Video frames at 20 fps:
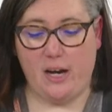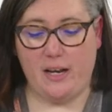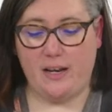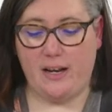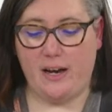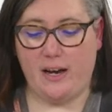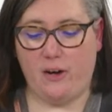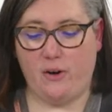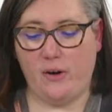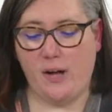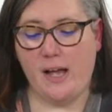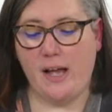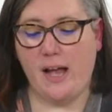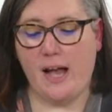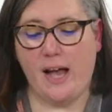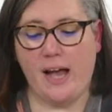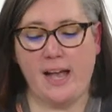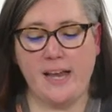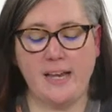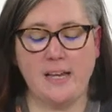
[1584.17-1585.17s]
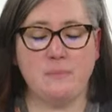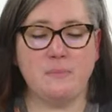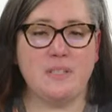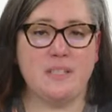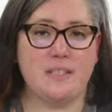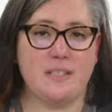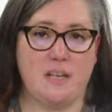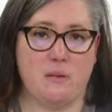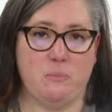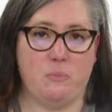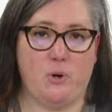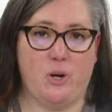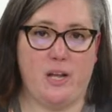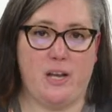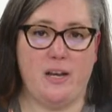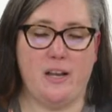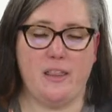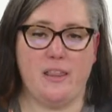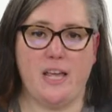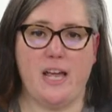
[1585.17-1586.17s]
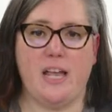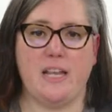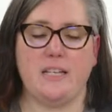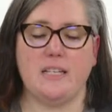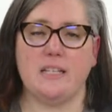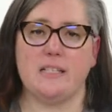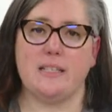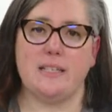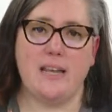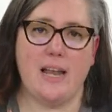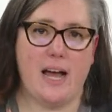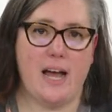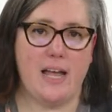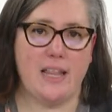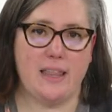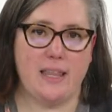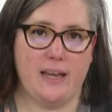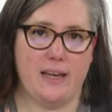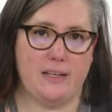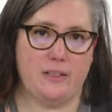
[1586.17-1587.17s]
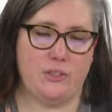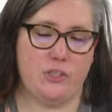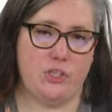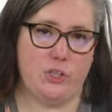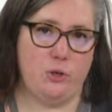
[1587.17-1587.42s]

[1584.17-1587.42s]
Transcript: And now I am someone that does not like